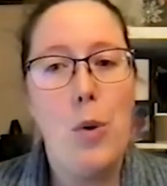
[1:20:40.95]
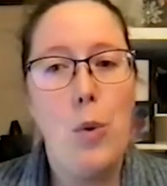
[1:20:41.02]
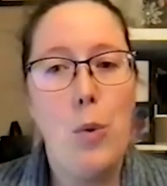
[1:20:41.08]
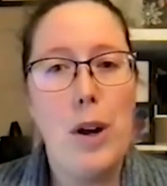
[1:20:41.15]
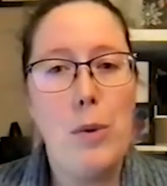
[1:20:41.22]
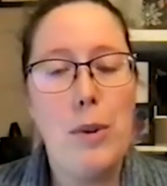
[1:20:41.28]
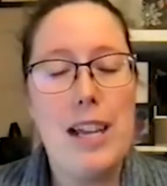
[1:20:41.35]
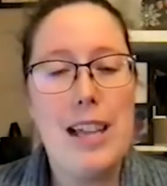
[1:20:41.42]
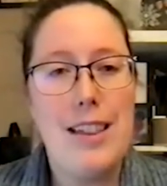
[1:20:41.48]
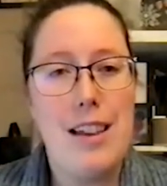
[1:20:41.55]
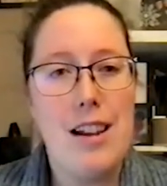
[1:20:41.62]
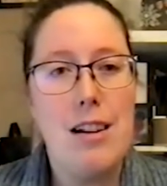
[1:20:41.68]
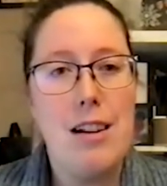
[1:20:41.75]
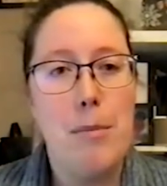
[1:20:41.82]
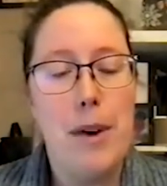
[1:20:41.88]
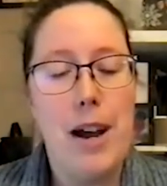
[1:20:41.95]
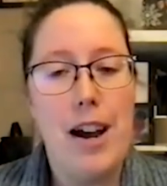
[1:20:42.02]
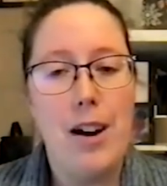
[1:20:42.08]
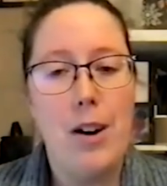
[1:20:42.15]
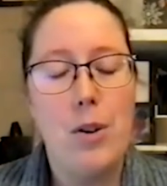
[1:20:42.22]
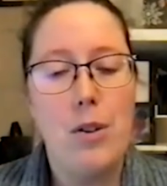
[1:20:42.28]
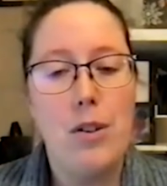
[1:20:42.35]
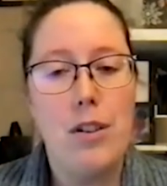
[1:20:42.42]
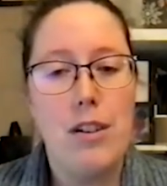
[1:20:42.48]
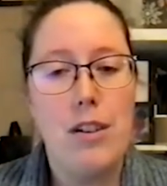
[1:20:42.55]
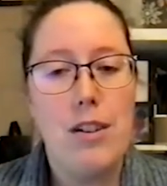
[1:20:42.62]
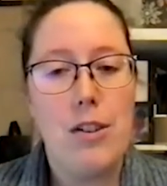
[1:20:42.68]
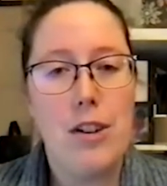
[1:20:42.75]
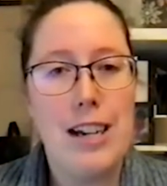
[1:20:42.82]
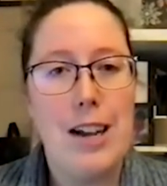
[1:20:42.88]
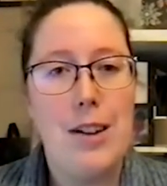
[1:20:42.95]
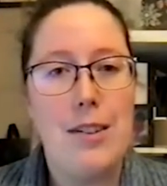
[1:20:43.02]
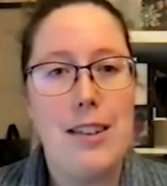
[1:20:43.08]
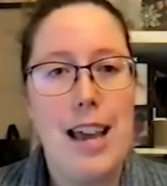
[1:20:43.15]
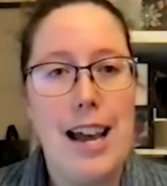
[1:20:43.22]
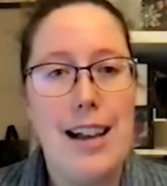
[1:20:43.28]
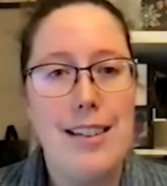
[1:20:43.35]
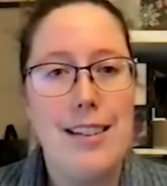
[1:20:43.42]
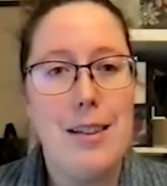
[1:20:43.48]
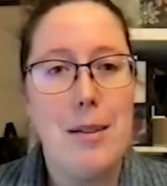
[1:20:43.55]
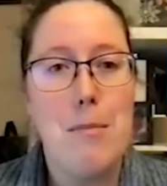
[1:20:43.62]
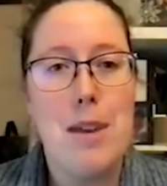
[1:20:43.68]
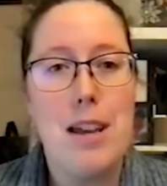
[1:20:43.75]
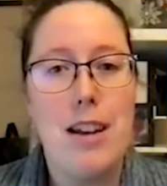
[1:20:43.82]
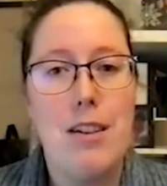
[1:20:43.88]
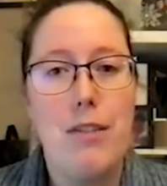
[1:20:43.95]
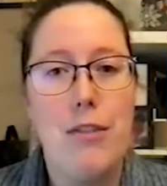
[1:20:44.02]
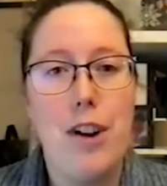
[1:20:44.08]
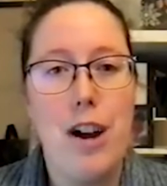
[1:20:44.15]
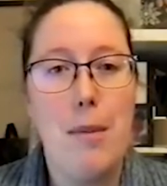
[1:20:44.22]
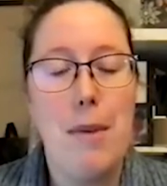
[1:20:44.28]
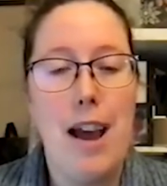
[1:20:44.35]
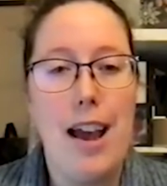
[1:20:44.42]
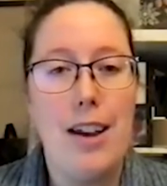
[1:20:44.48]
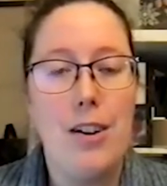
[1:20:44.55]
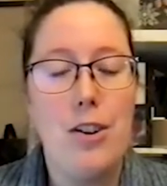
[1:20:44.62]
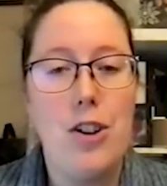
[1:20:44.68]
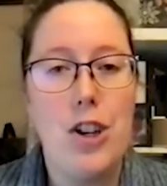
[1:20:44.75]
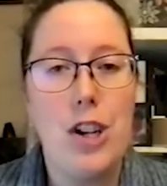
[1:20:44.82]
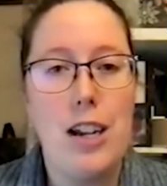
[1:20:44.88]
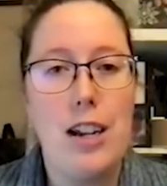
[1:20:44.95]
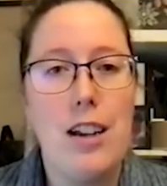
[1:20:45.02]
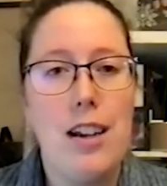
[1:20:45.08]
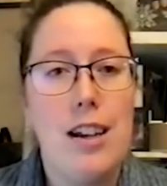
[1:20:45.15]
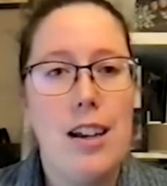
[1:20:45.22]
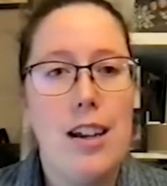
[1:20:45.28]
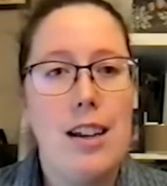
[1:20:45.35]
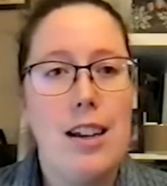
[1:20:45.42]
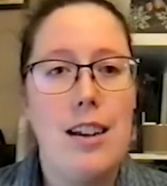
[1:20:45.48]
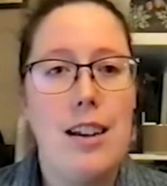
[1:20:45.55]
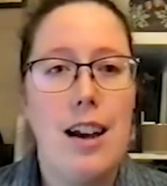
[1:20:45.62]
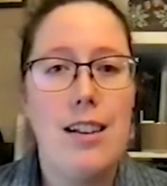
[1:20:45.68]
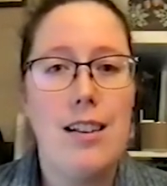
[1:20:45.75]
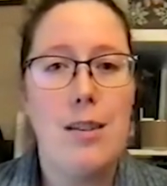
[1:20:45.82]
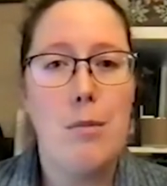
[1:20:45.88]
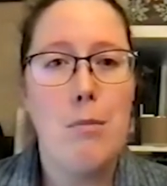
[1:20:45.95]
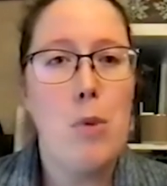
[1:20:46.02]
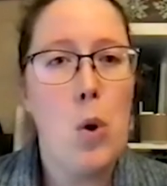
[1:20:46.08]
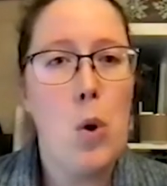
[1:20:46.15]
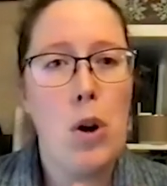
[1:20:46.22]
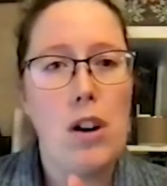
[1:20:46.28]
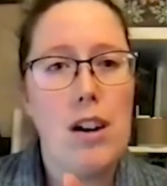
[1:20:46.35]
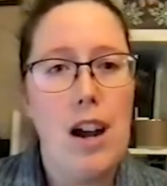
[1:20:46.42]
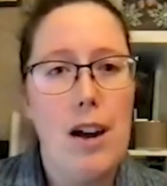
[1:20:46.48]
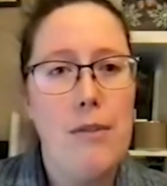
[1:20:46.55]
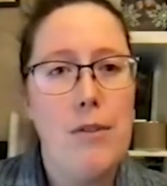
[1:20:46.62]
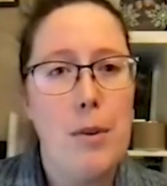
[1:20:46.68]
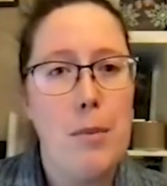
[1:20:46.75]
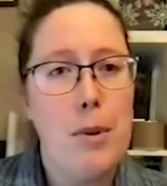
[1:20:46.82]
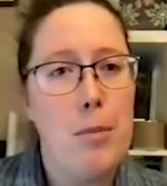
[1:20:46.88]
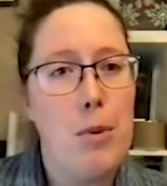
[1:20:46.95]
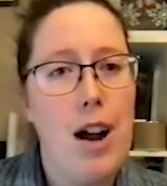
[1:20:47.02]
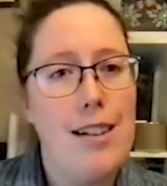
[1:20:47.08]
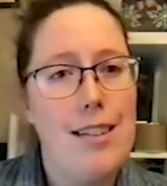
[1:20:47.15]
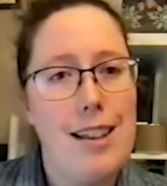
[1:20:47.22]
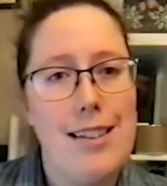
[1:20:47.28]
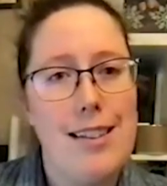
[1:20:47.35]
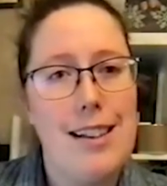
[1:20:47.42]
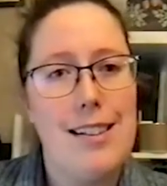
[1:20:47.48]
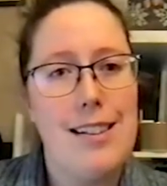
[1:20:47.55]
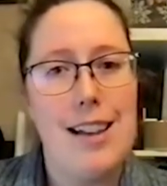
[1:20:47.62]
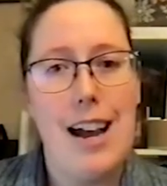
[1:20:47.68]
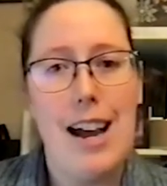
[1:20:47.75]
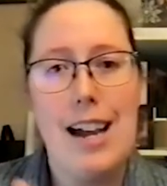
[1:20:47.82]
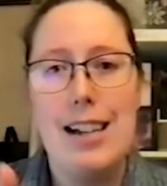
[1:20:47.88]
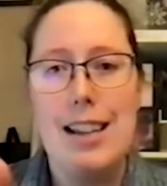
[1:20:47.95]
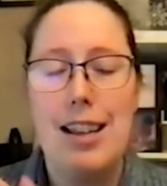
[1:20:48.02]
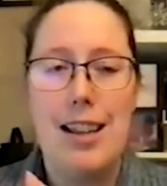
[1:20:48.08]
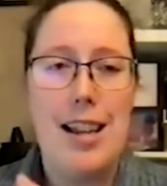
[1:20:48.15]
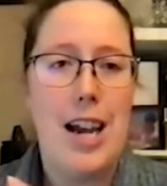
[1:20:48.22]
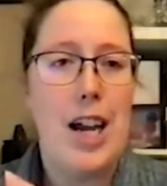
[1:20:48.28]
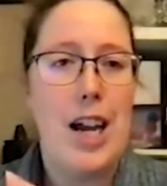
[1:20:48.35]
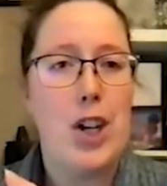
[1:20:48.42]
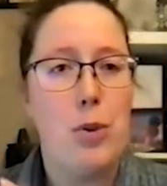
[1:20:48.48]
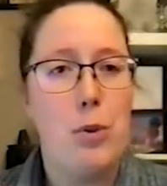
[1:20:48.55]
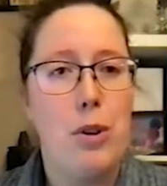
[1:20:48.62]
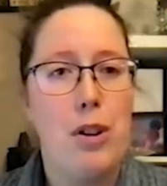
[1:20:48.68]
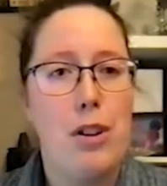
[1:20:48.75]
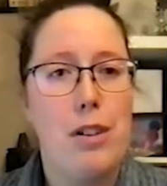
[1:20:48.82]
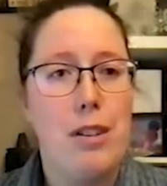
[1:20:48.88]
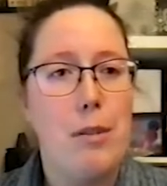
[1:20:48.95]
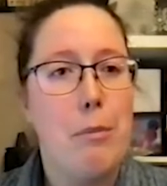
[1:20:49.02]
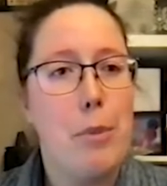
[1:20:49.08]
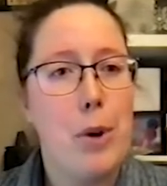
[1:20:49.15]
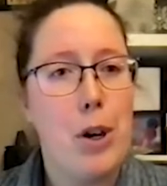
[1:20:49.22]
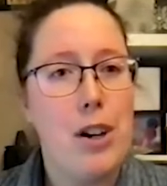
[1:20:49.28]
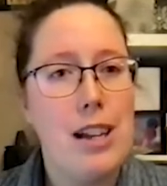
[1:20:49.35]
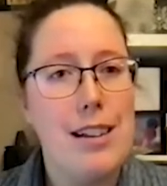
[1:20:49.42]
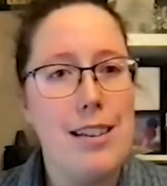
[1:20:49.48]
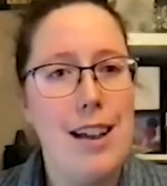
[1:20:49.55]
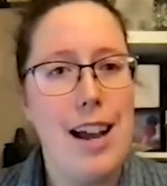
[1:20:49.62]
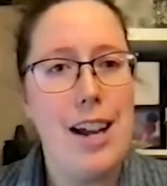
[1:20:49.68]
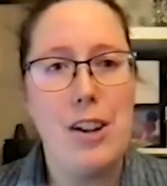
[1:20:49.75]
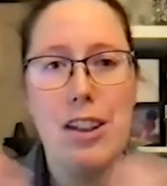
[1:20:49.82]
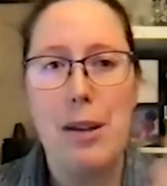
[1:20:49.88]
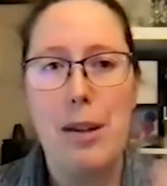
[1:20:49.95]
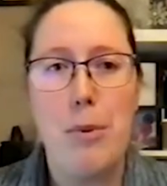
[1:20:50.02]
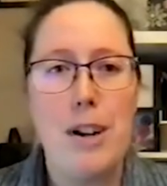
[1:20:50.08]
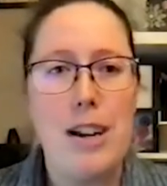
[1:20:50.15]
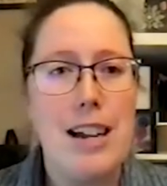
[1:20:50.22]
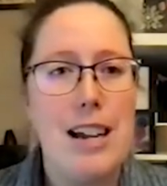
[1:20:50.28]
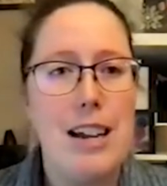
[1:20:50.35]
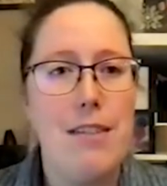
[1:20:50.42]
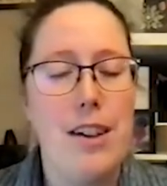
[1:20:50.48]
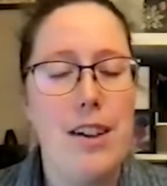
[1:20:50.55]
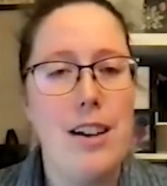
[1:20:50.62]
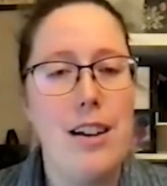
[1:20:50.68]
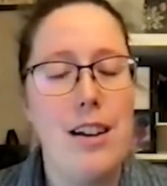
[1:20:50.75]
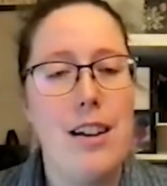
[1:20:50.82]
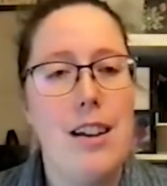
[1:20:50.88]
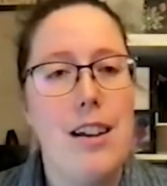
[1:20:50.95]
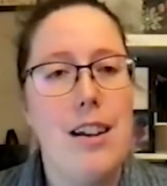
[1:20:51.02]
When we think about greenhouse gases emitted from energy, does more come from the processing side than the actual burning side? Are they pretty even?